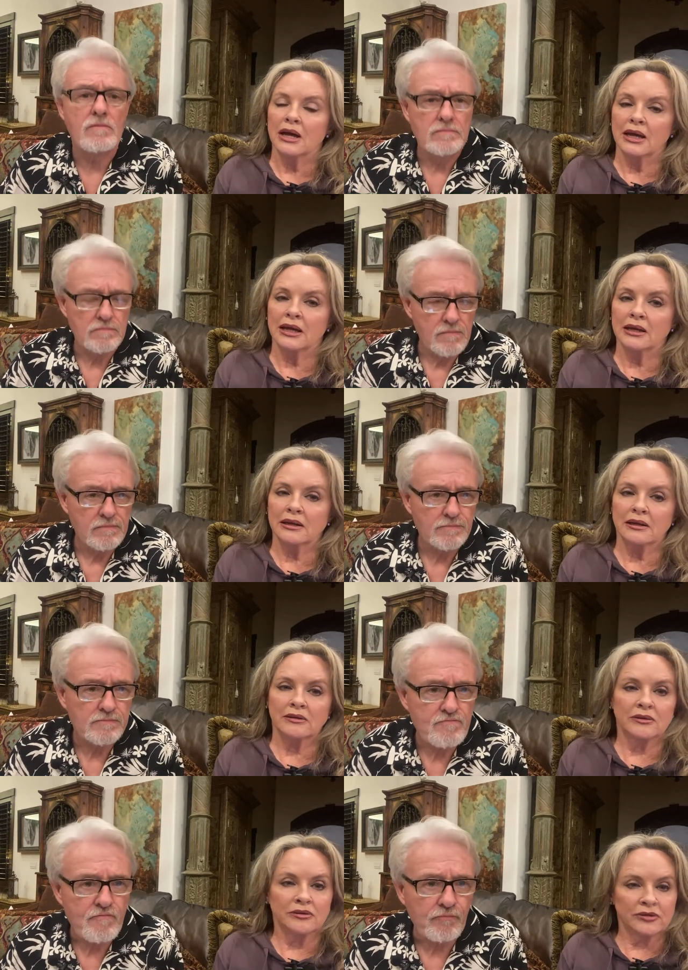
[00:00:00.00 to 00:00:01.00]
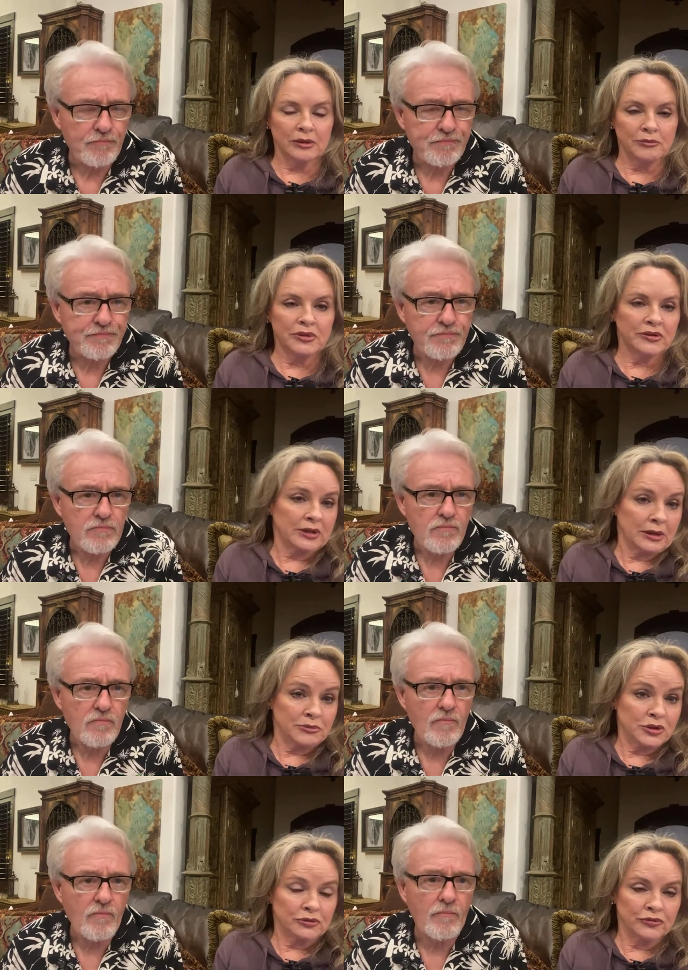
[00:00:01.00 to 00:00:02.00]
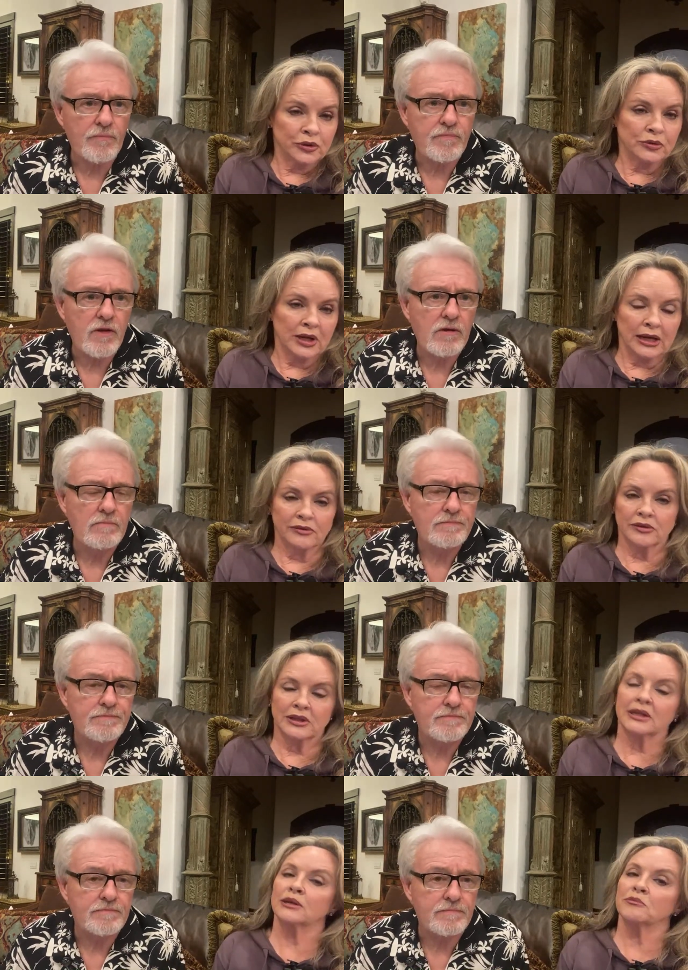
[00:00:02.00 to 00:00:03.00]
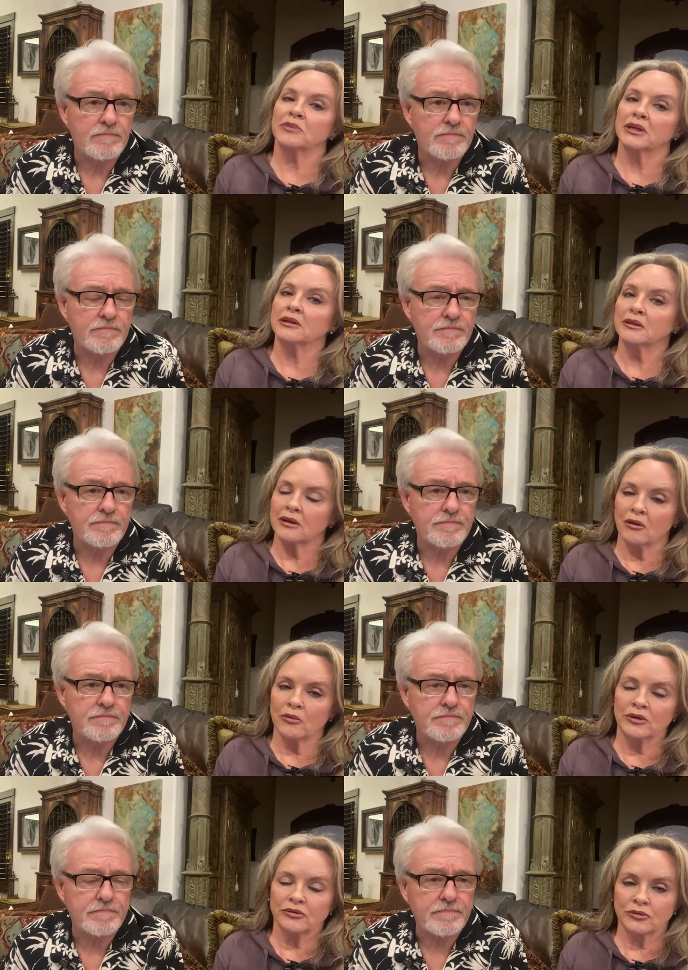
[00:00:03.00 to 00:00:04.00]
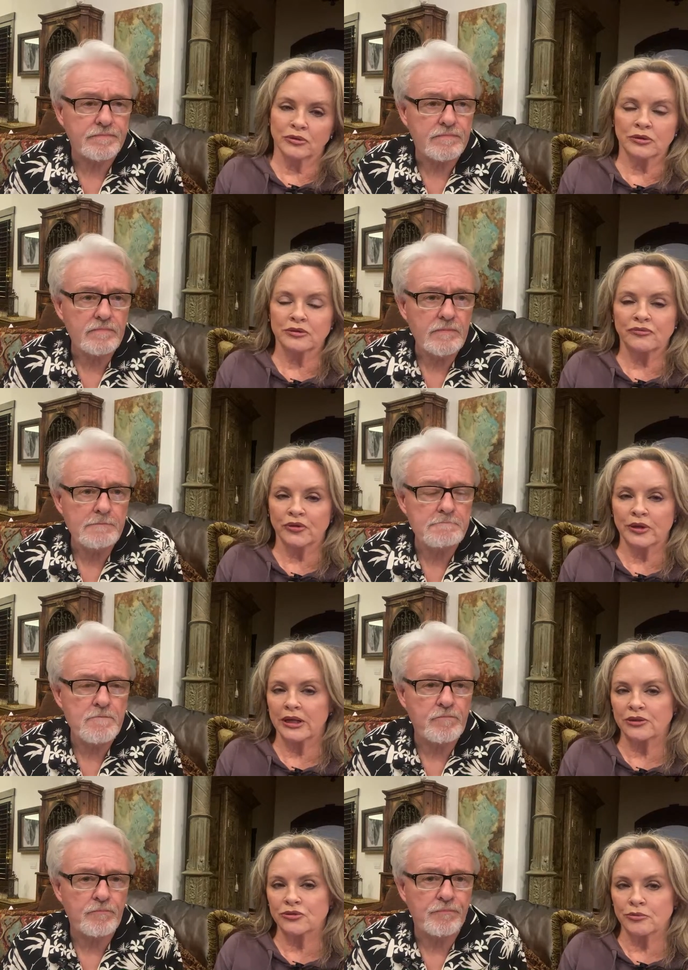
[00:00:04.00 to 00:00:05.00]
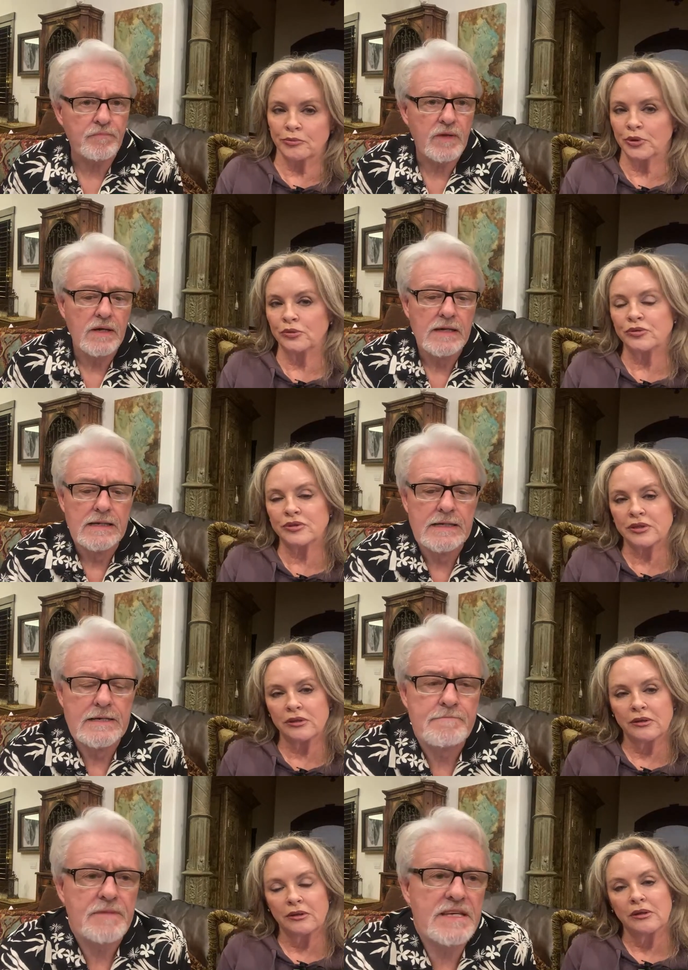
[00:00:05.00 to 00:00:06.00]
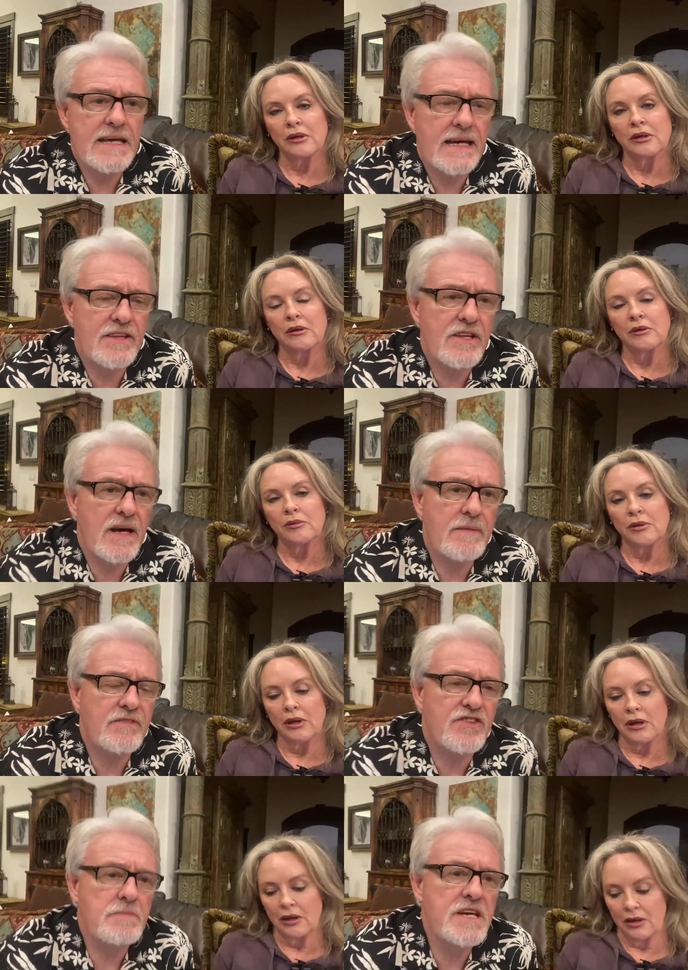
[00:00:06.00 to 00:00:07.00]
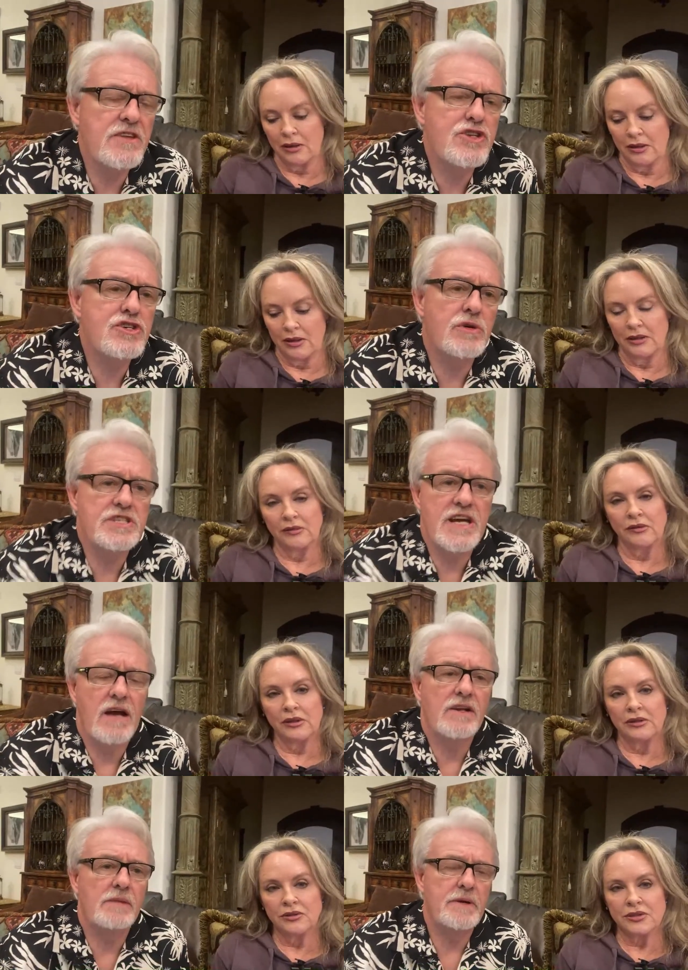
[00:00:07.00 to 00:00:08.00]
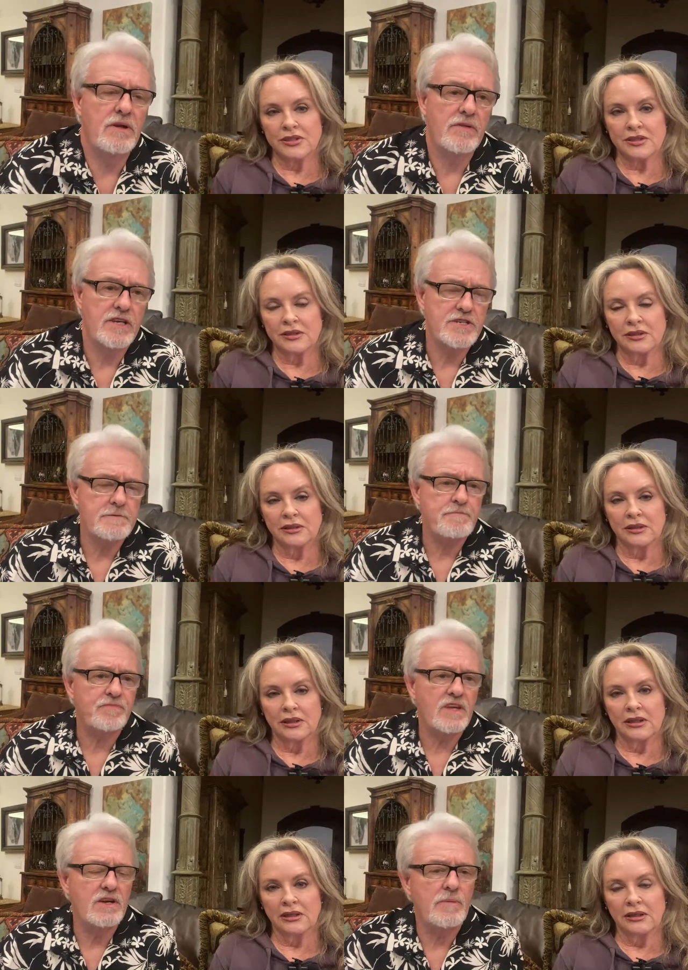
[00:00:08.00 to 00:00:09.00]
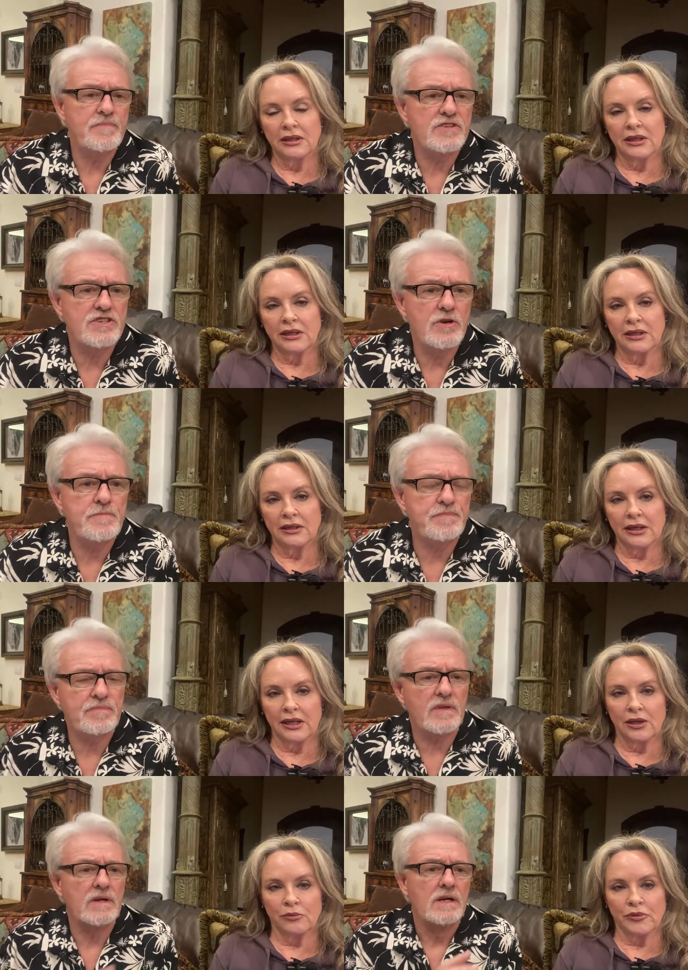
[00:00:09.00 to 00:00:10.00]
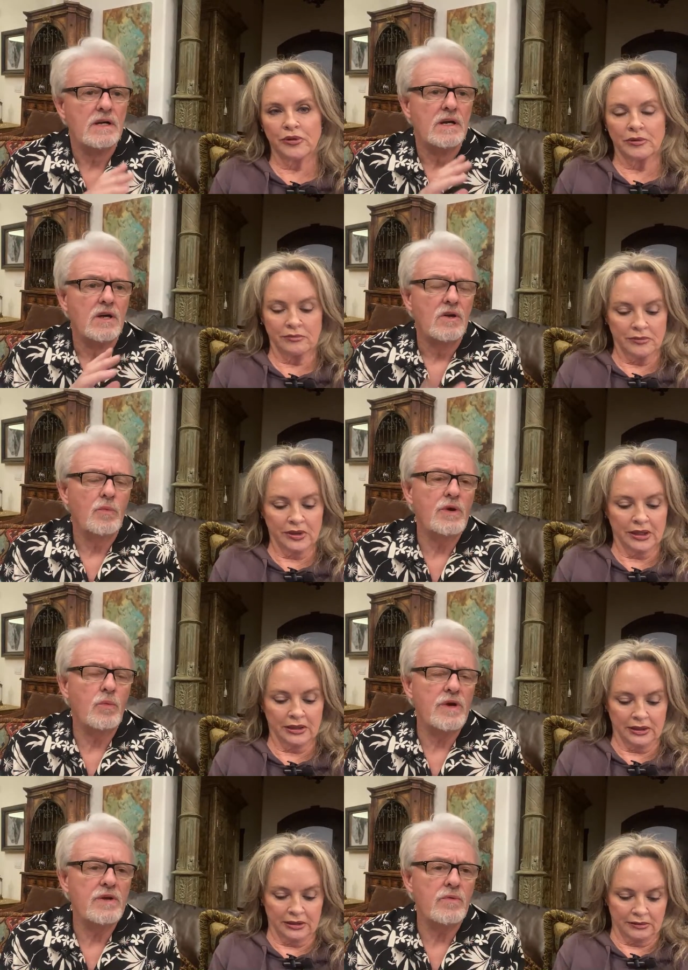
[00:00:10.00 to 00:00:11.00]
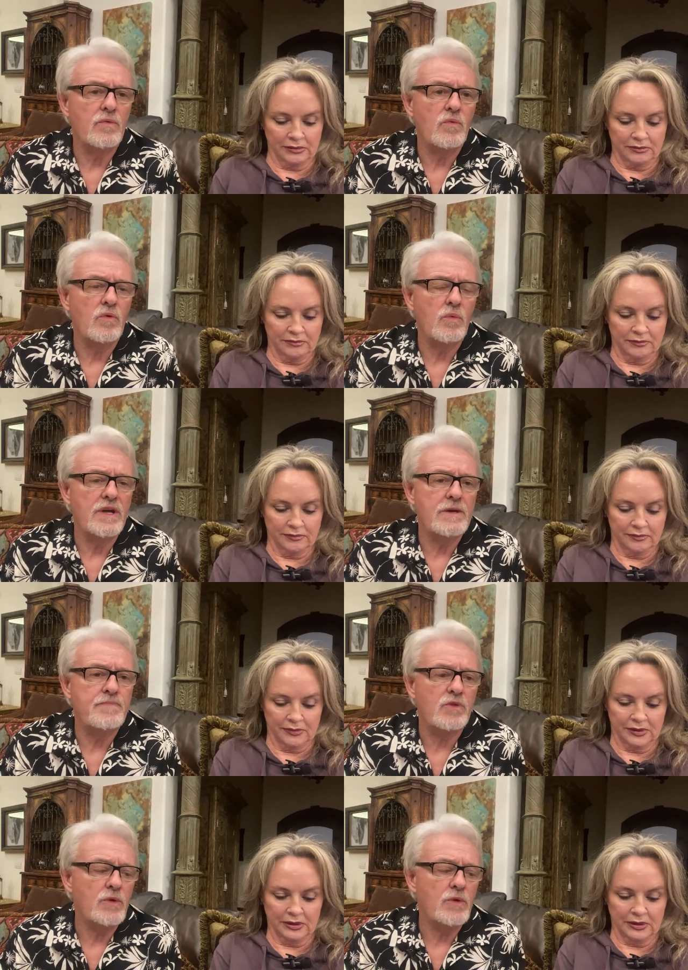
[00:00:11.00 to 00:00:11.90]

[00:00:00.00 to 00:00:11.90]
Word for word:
Speaker 1: and uh, sometimes your food has it in it, but it's always good for an extra boost.
Speaker 2: Yeah, uh, to me the jury's out a little Just bit on this. You know, so
Speaker 1: kind of helps the gut.
Speaker 2: We we